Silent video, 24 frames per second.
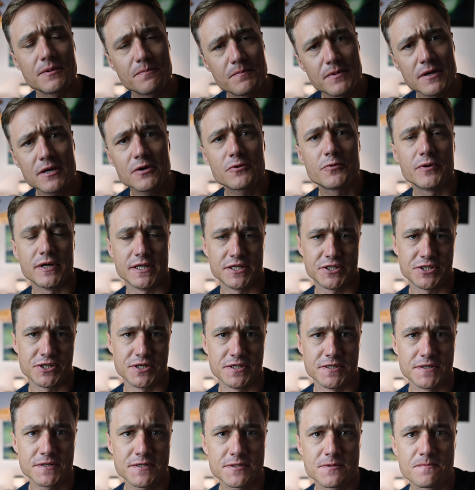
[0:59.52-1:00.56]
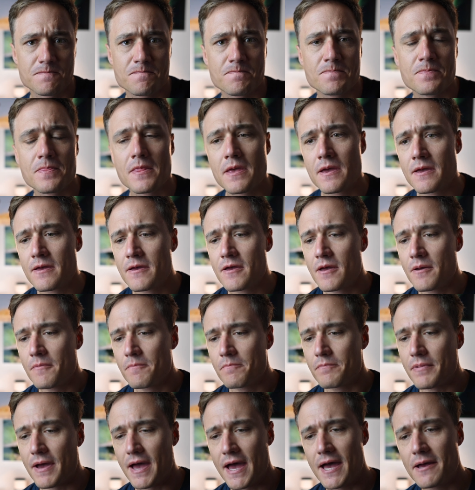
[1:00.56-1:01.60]
The big question is,
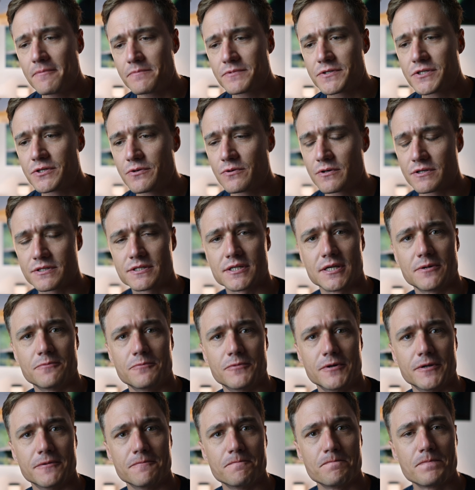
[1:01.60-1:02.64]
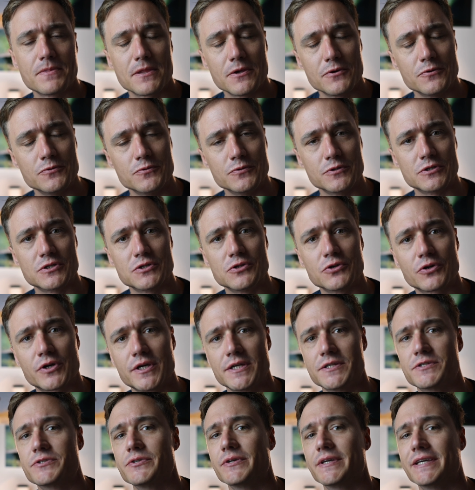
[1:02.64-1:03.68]
perhaps you are someone who is
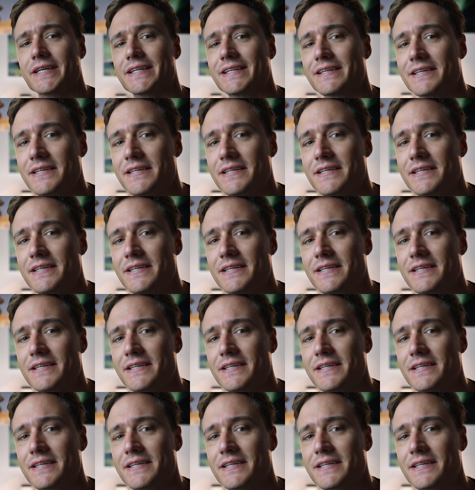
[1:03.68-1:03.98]
looking to get